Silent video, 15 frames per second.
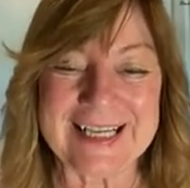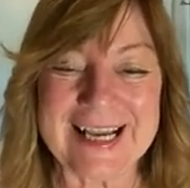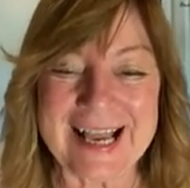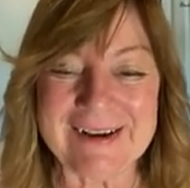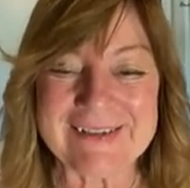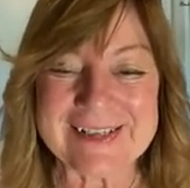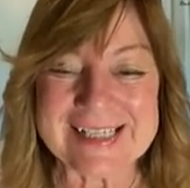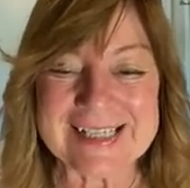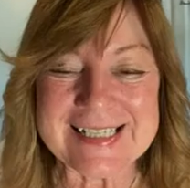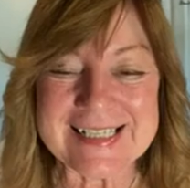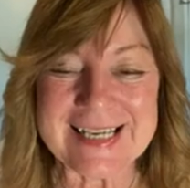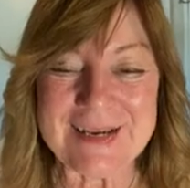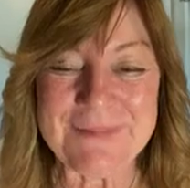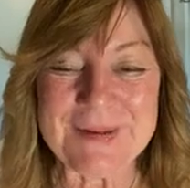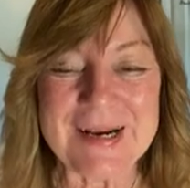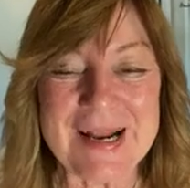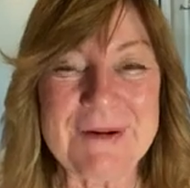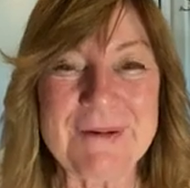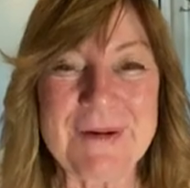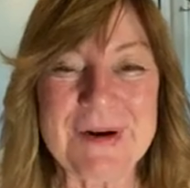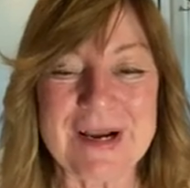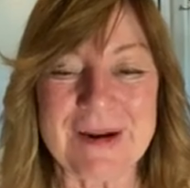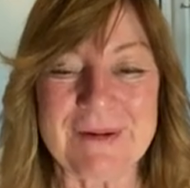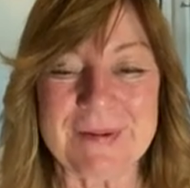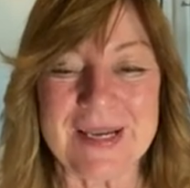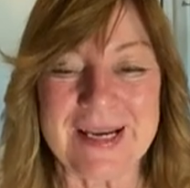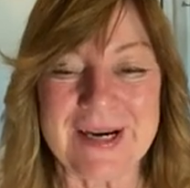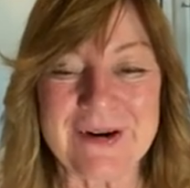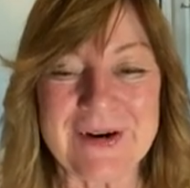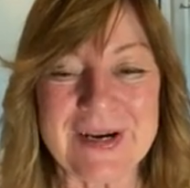I was asleep and I woke up
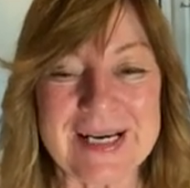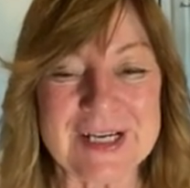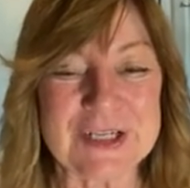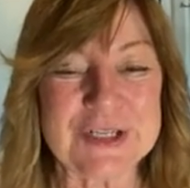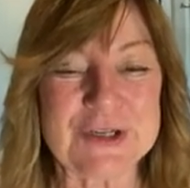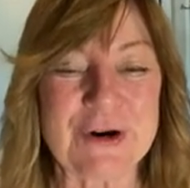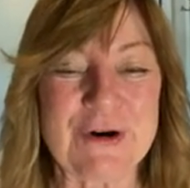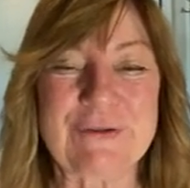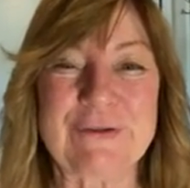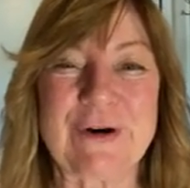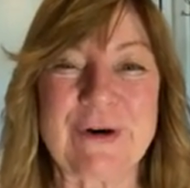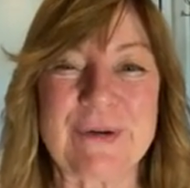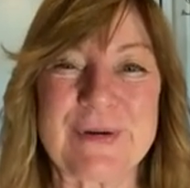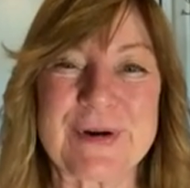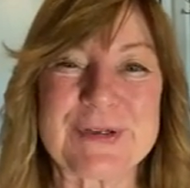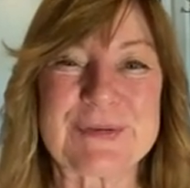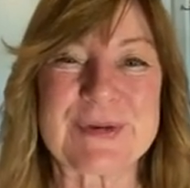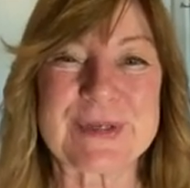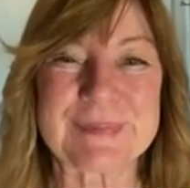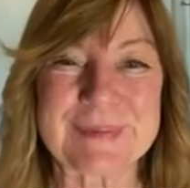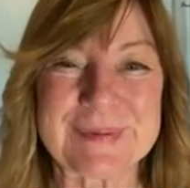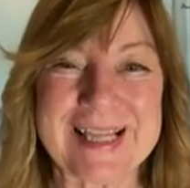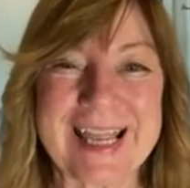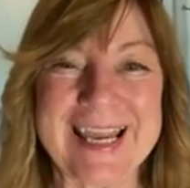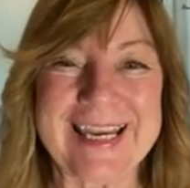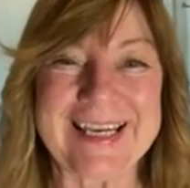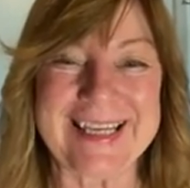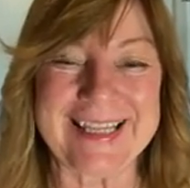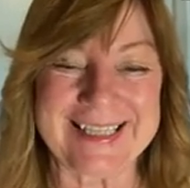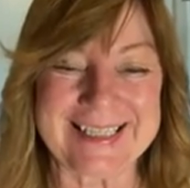hearing a shofar which was
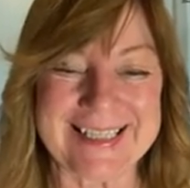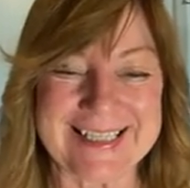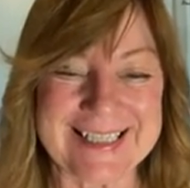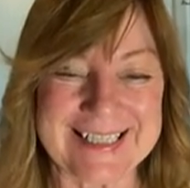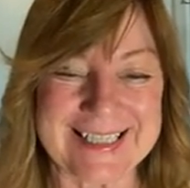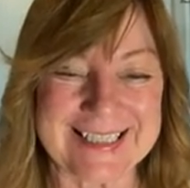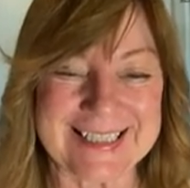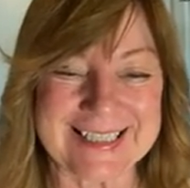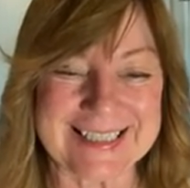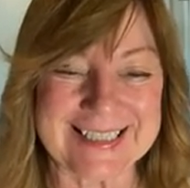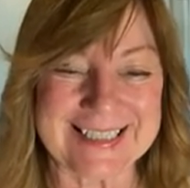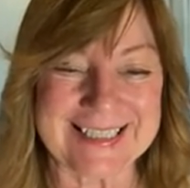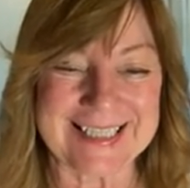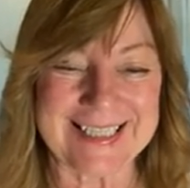playing in the distance.